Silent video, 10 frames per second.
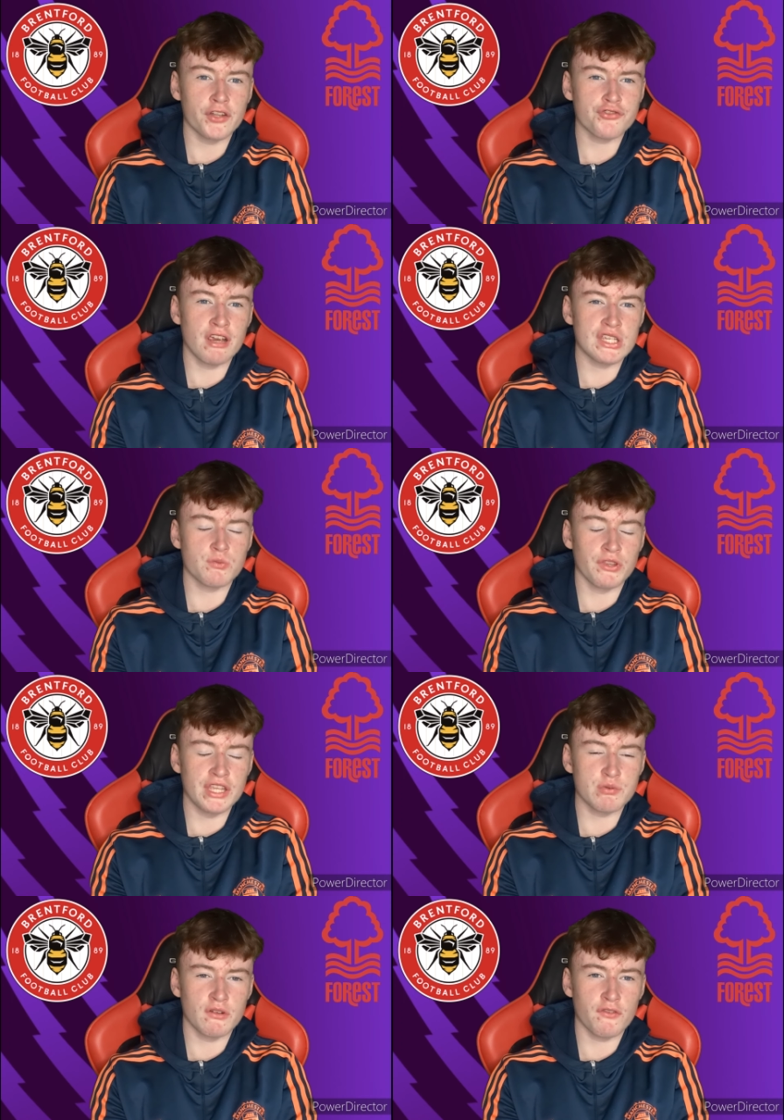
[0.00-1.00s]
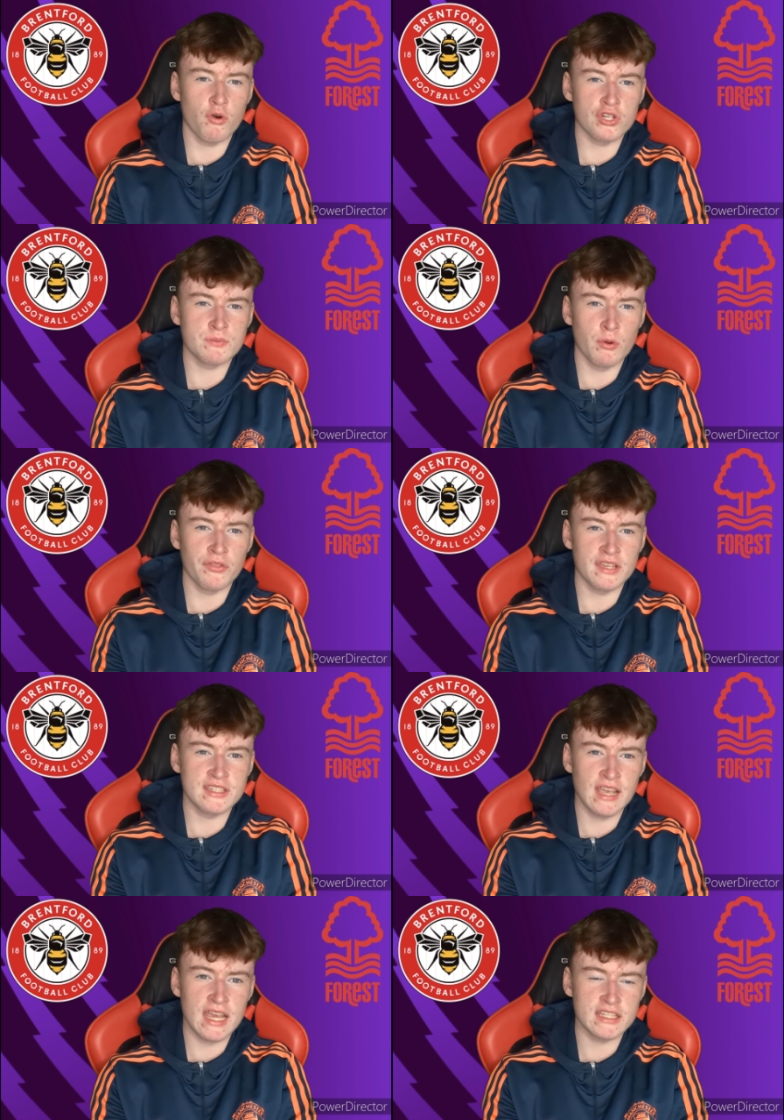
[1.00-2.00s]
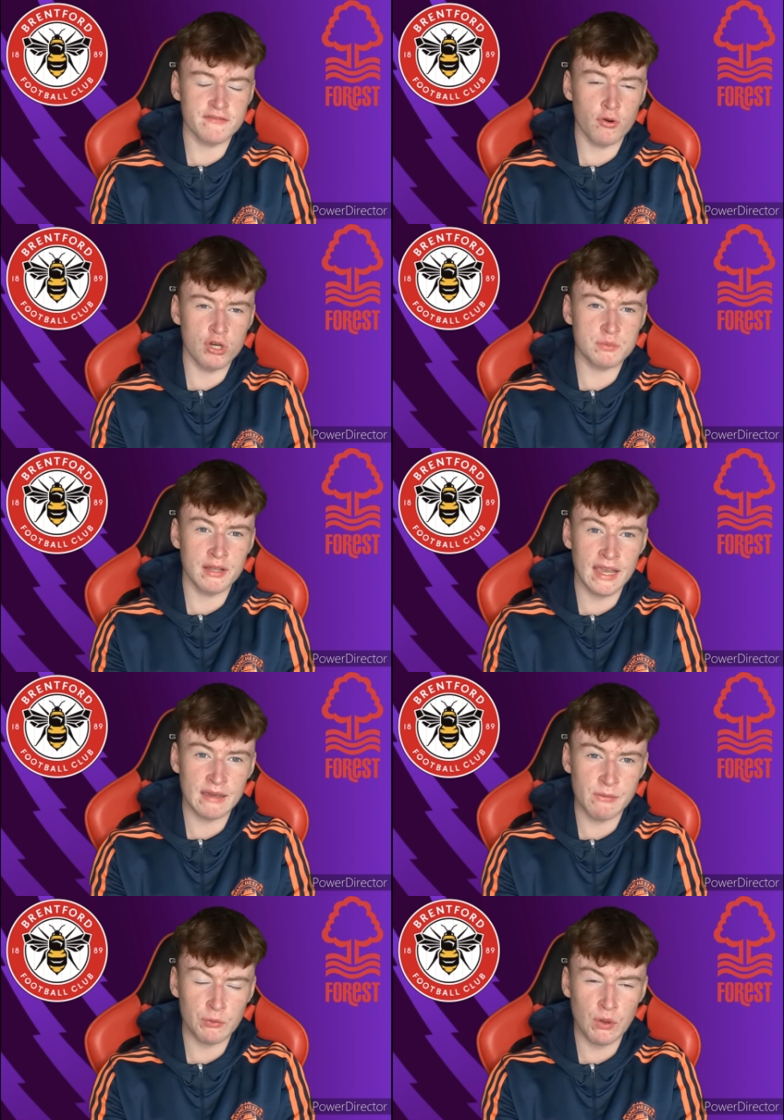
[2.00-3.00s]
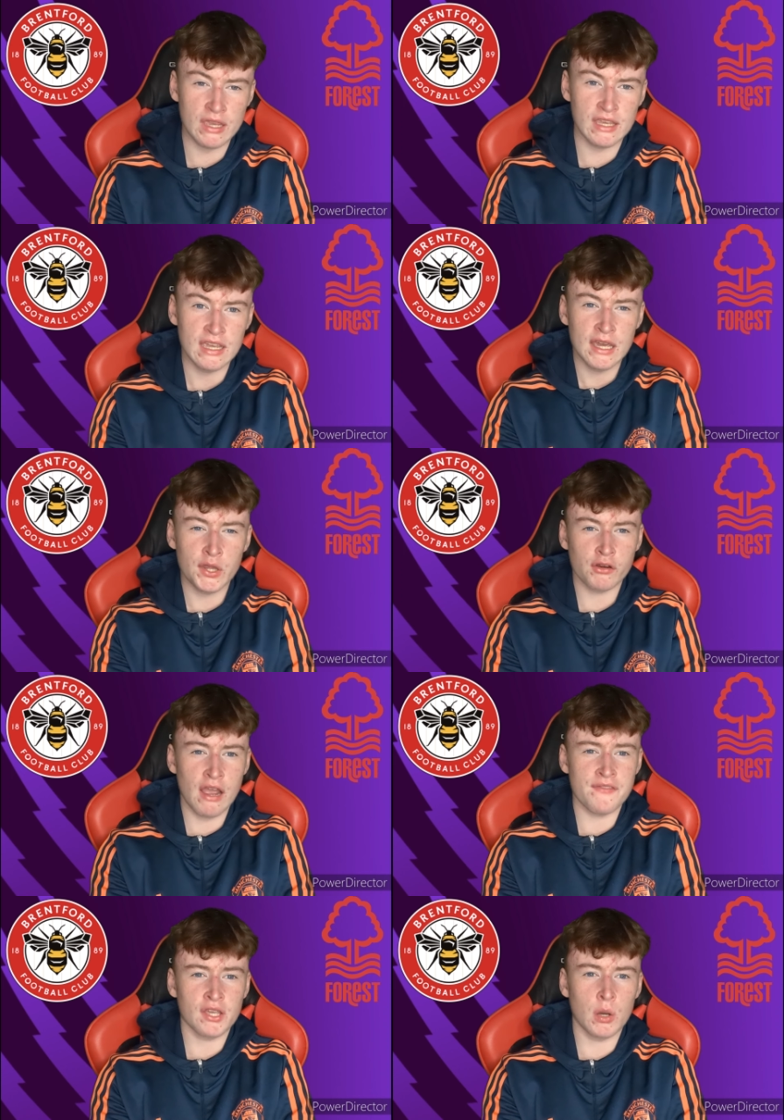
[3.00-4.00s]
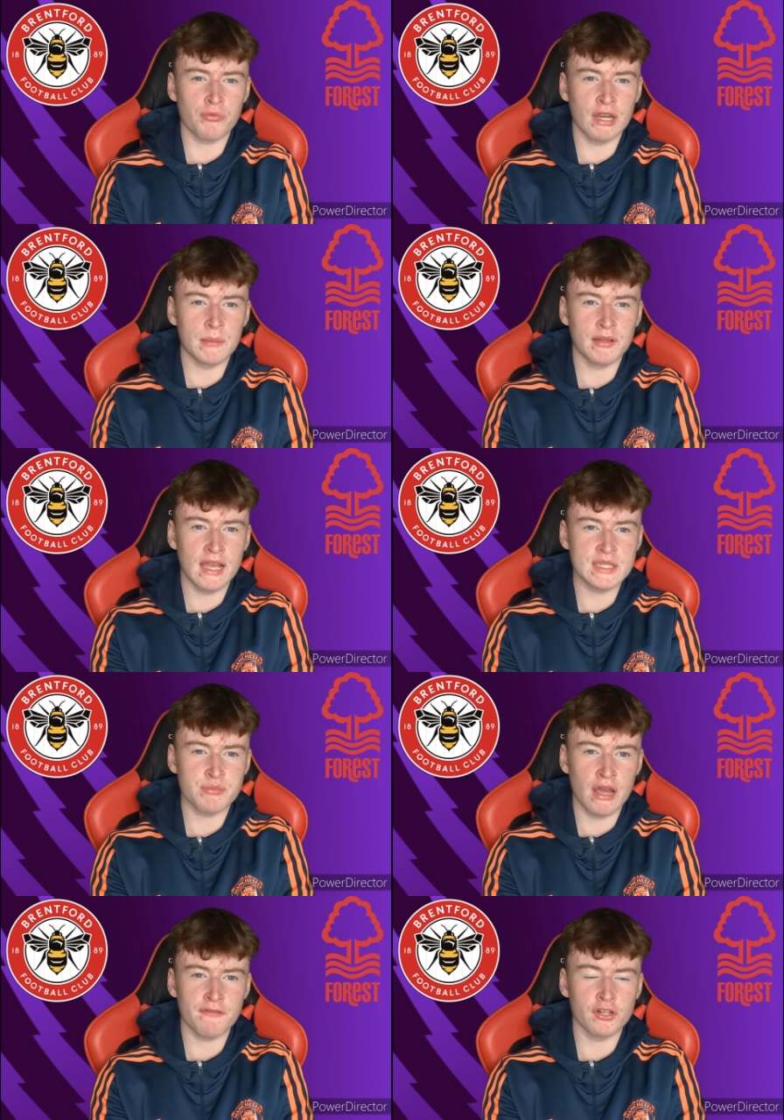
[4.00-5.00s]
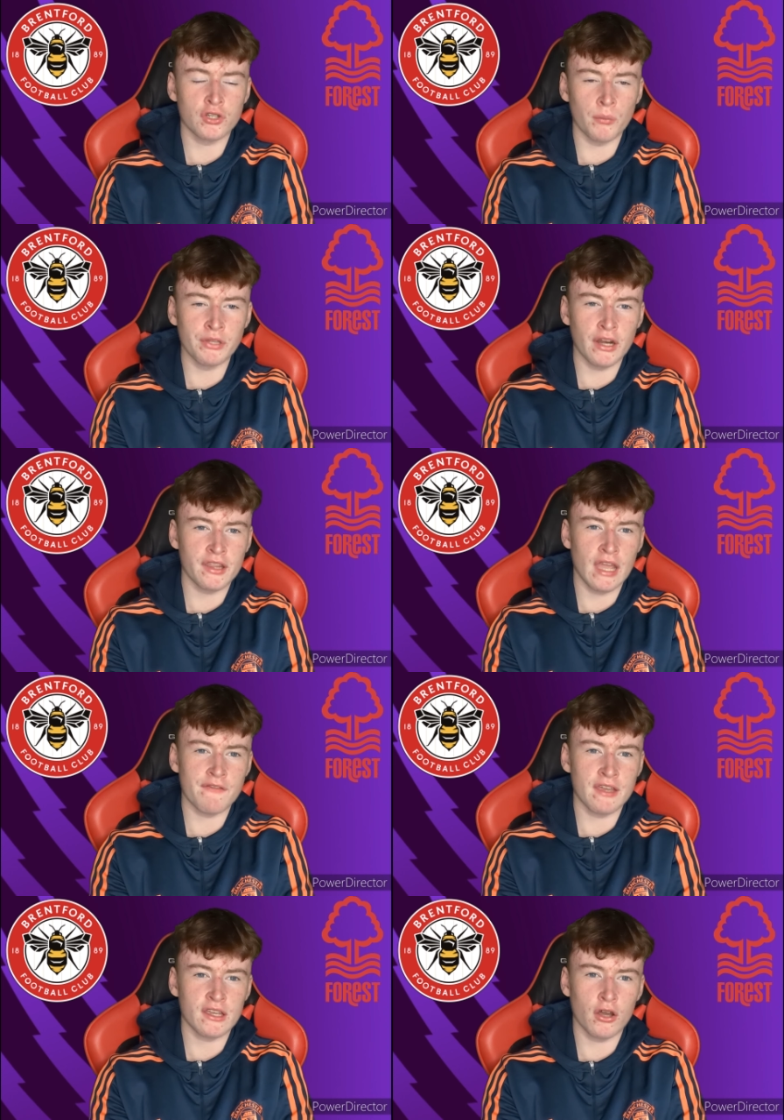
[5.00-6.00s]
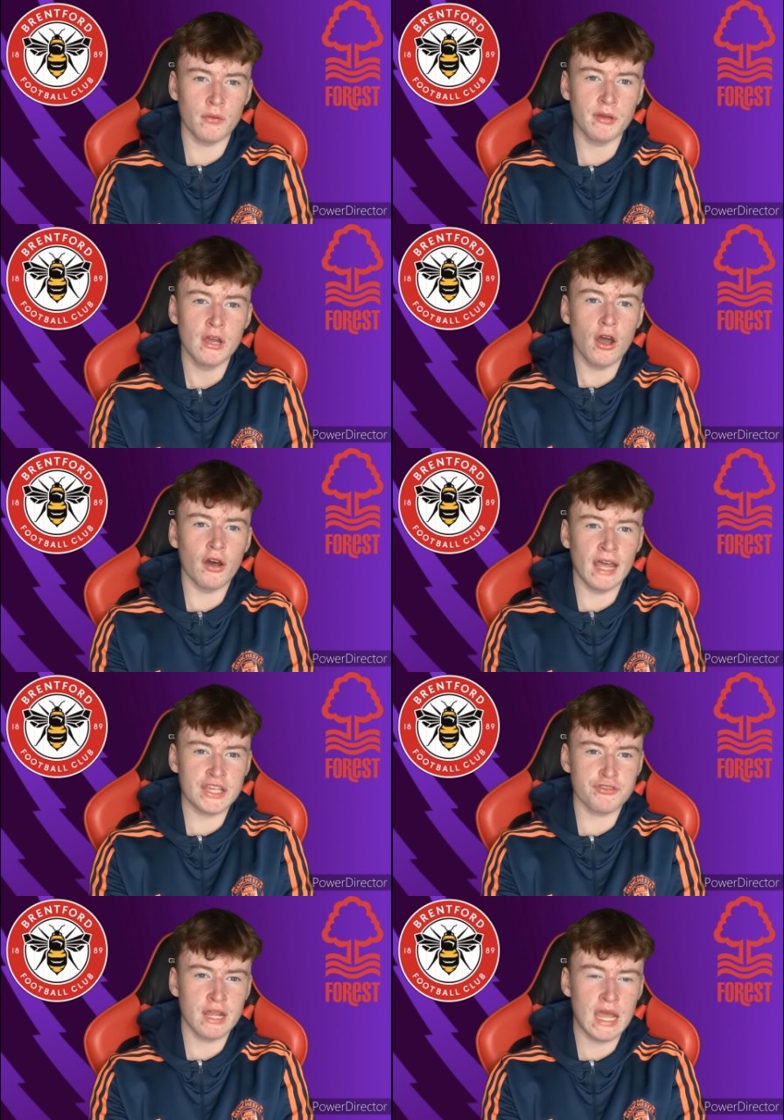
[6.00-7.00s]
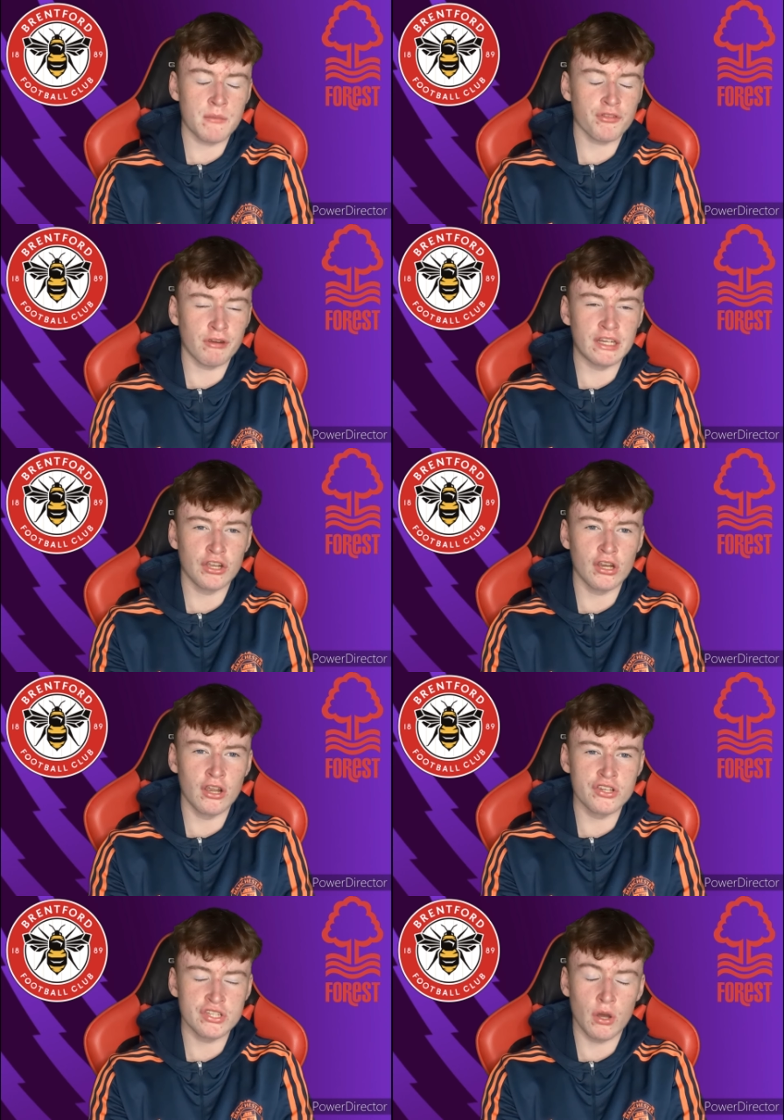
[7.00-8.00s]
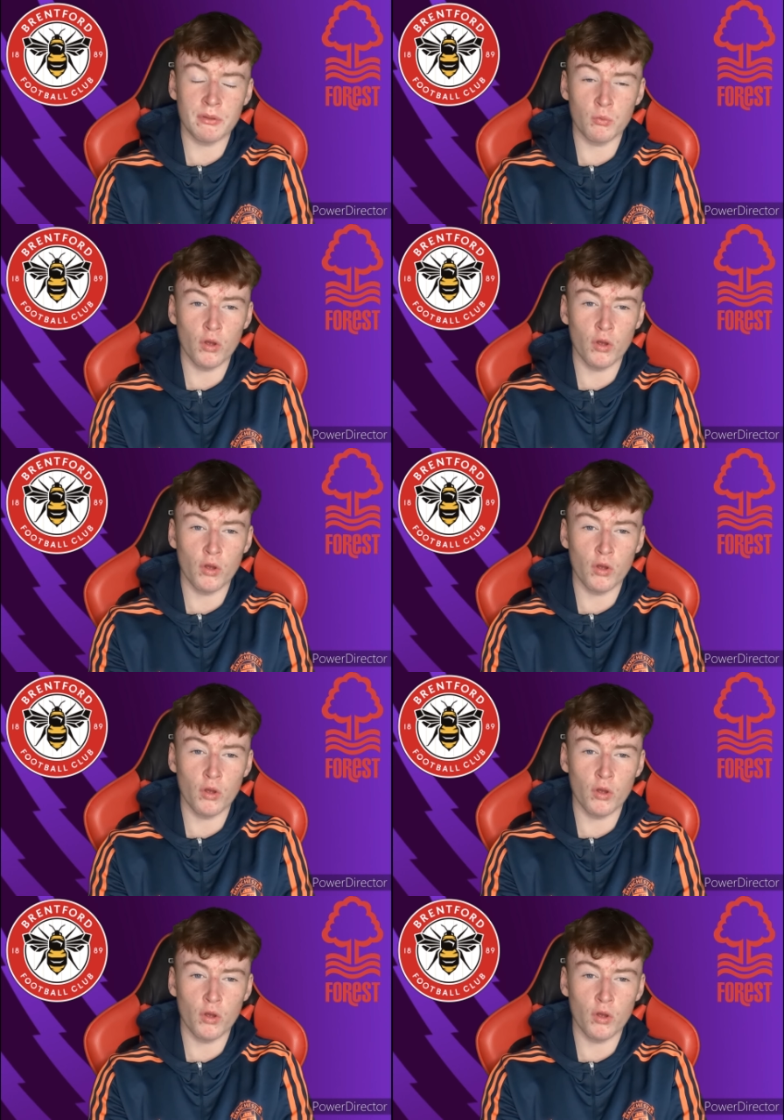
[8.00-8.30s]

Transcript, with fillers: interesting one, this one, of course. Both these sides, of course, play midweek in their FA Cup replays. Brentford dumped out of the FA Cup on extra time, 3 2, losing up at